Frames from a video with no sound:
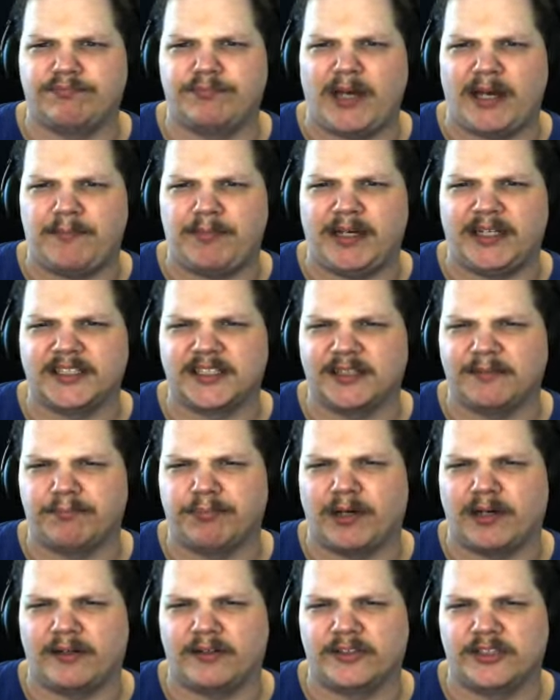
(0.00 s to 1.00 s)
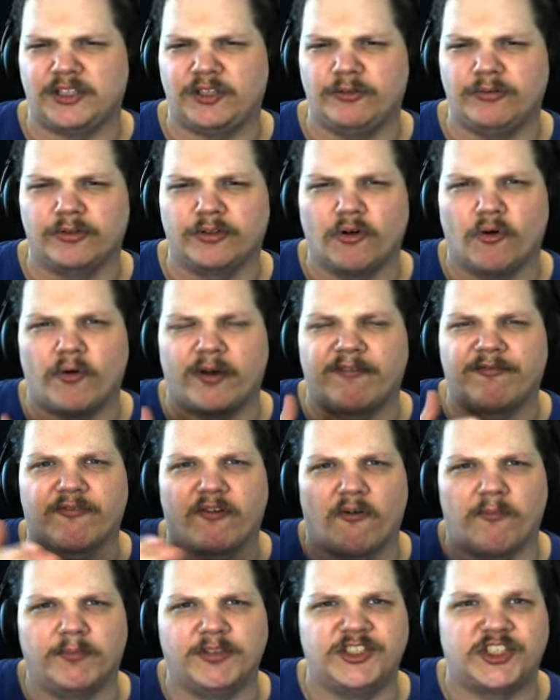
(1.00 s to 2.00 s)
maybe it's about you going
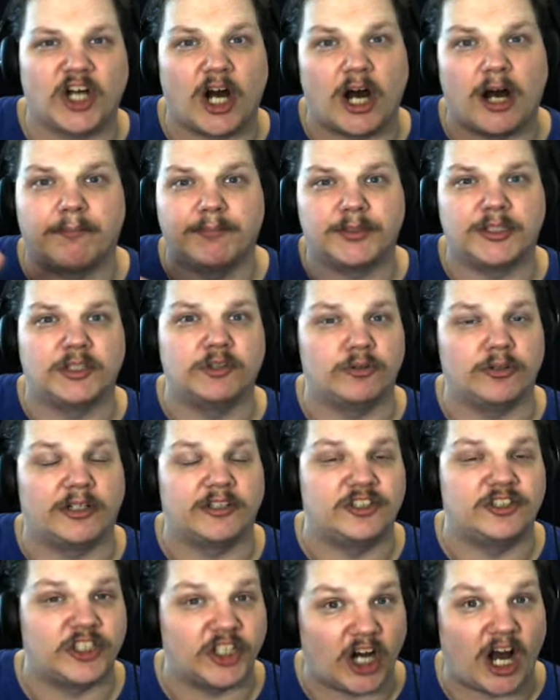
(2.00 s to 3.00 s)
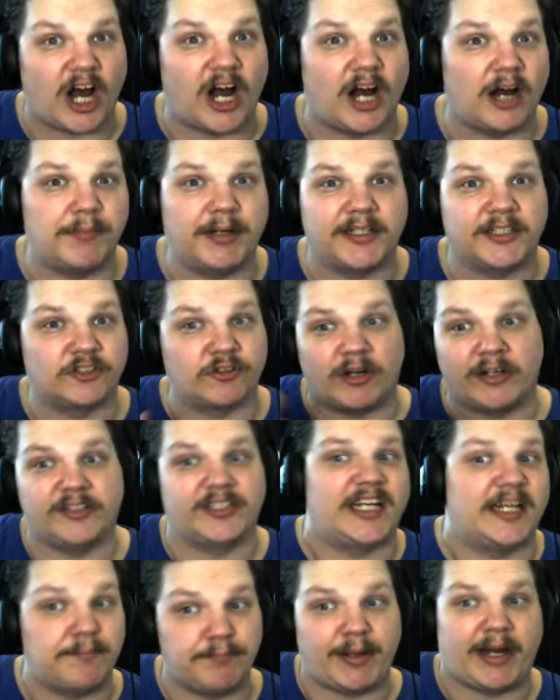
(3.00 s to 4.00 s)
from job to a job and trying
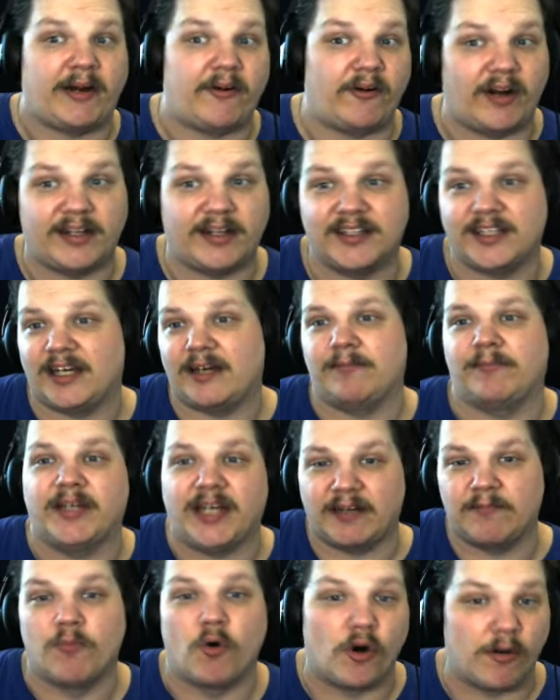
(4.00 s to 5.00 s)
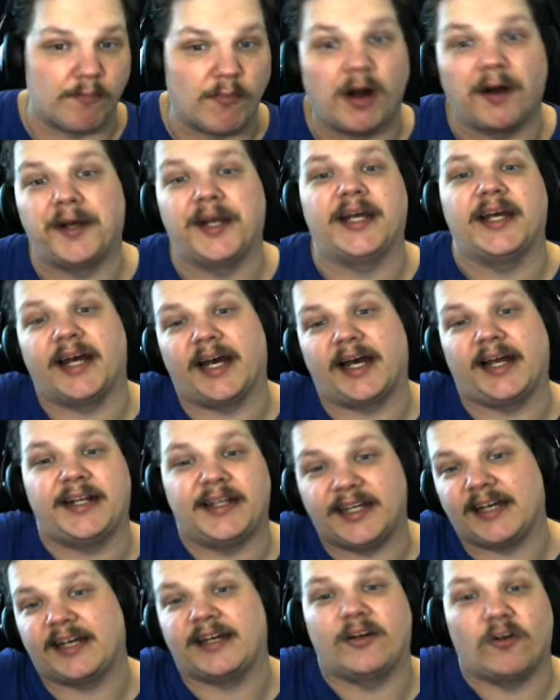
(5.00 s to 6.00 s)
to get better and then get more money and
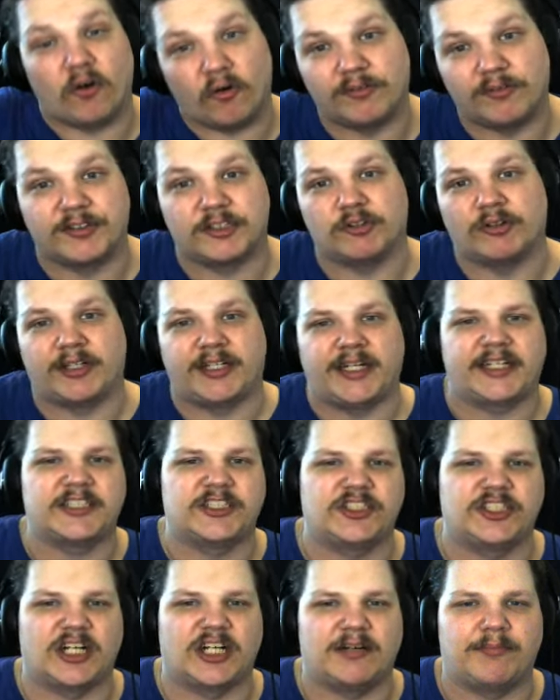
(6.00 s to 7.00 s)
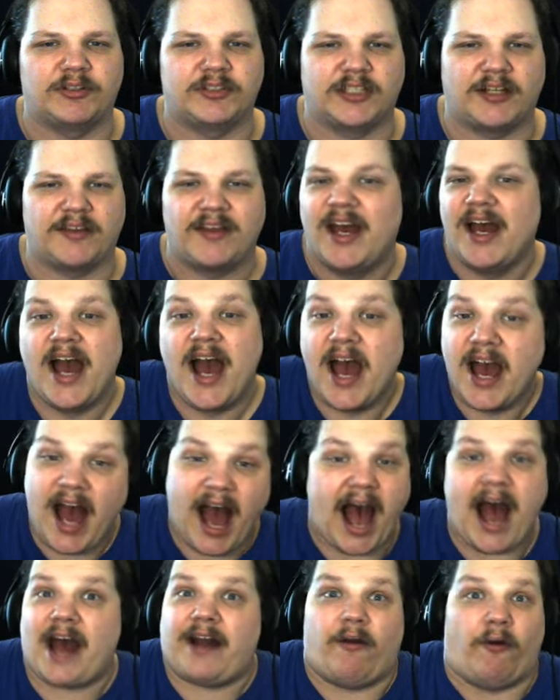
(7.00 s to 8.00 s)
then go to a next job or something.
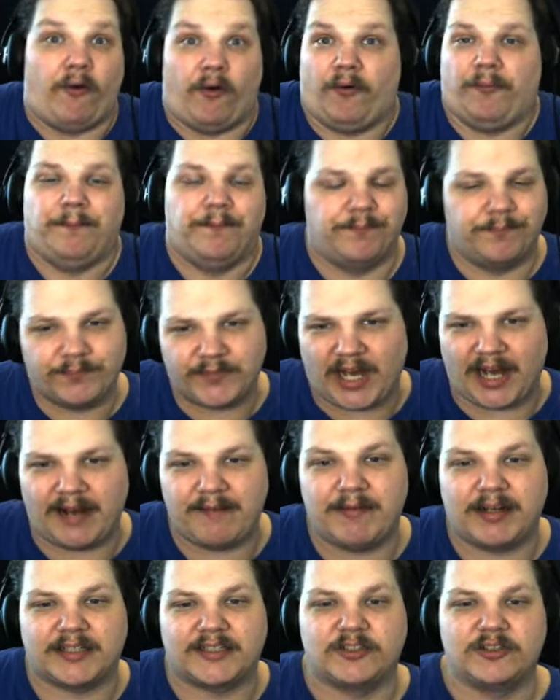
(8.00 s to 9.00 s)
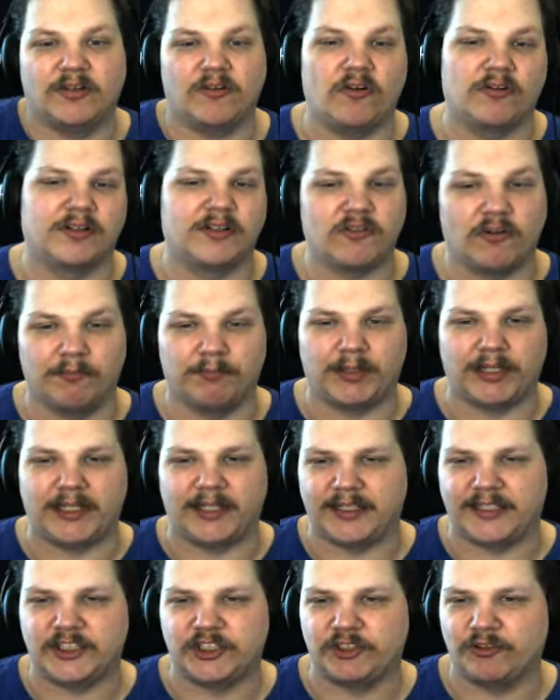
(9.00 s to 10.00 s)
I don't know. I'm not oh,
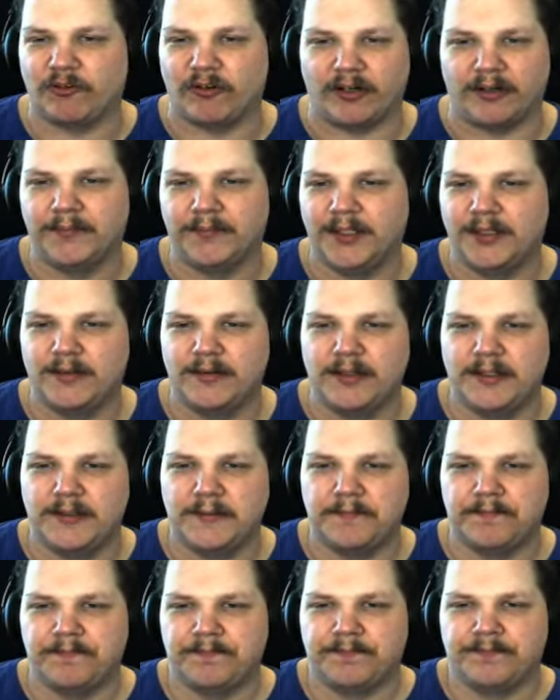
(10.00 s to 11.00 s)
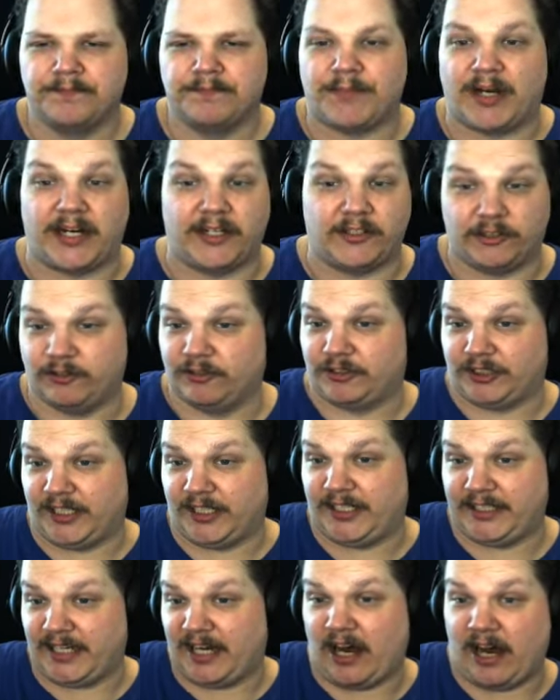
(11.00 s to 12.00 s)
completely sure. But I do
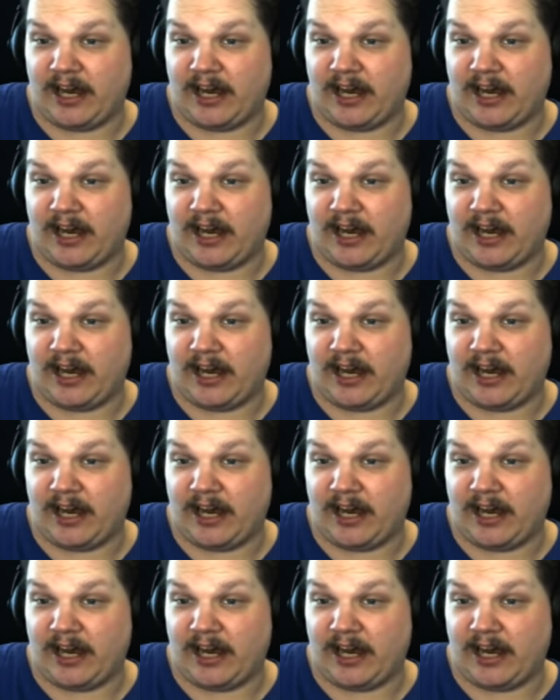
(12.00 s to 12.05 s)
say the